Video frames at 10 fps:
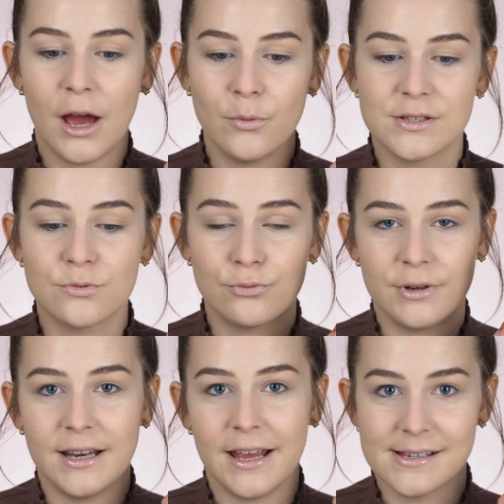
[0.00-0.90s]
I was
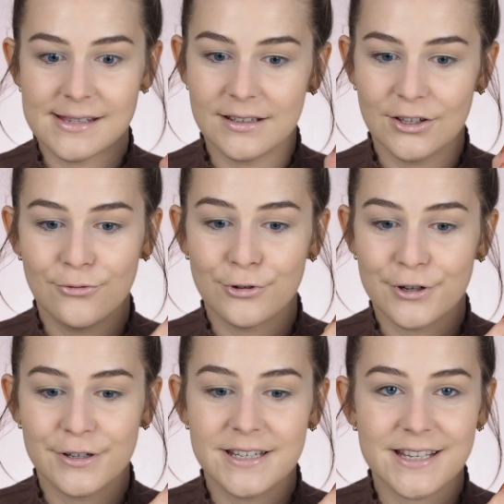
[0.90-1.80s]
really excited
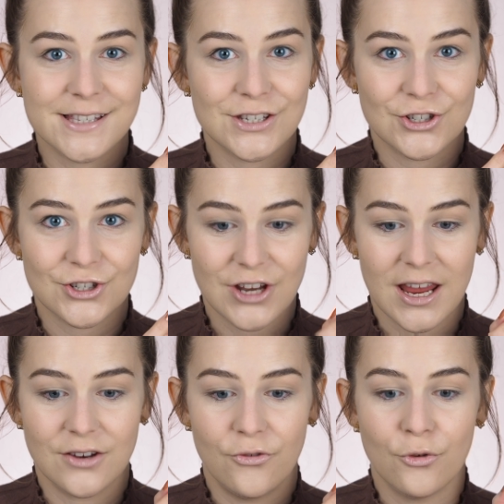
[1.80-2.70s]
for this
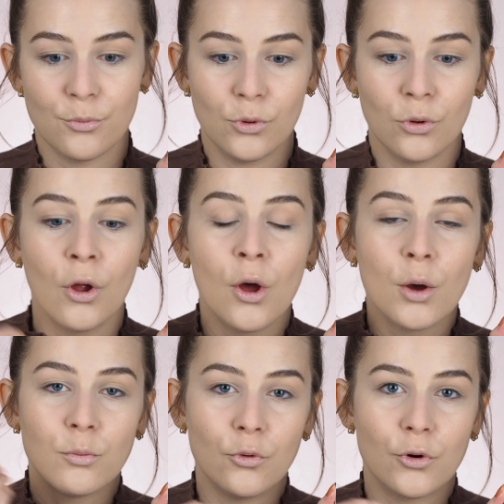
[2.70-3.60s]
shade, for
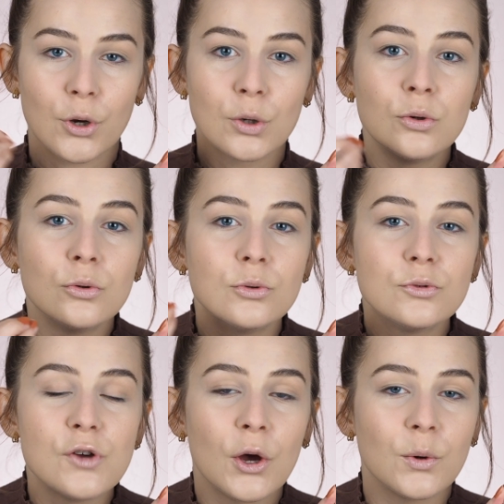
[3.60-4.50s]
more cool
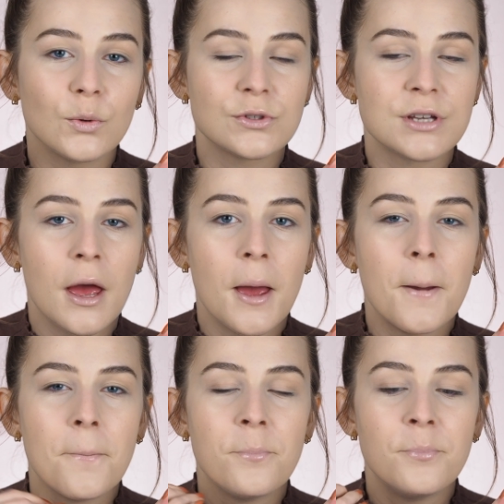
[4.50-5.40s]
toned
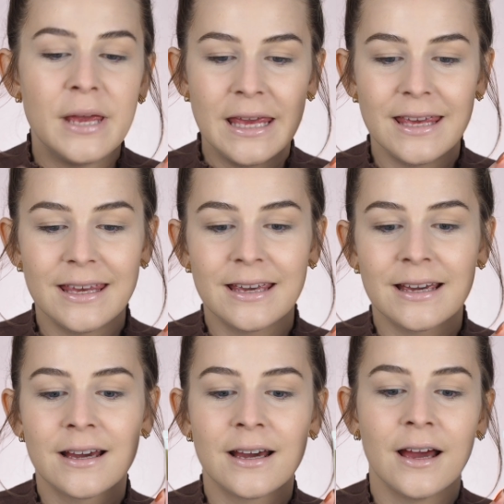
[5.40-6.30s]

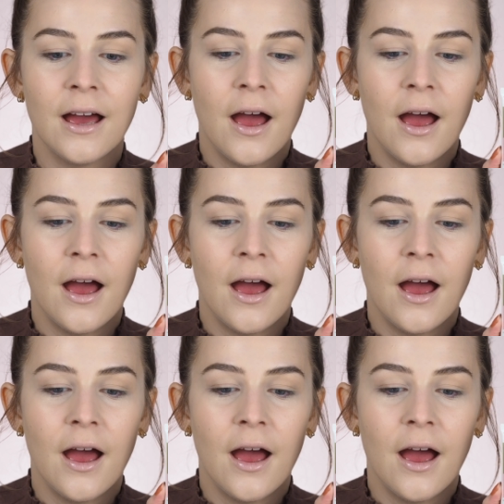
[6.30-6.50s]
pink